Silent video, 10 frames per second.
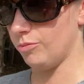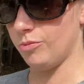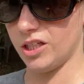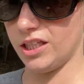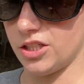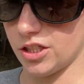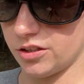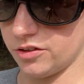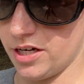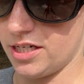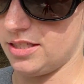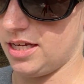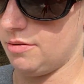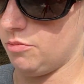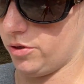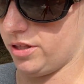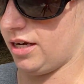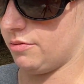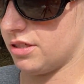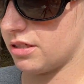really took the gray stain more than
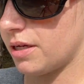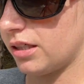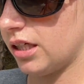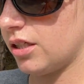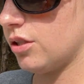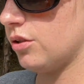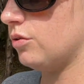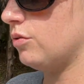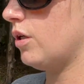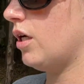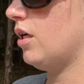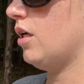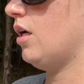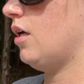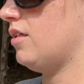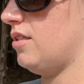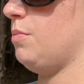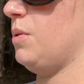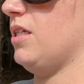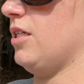I was expecting it to. This has
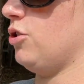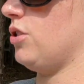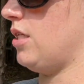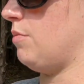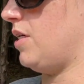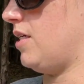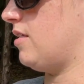been an interesting piece,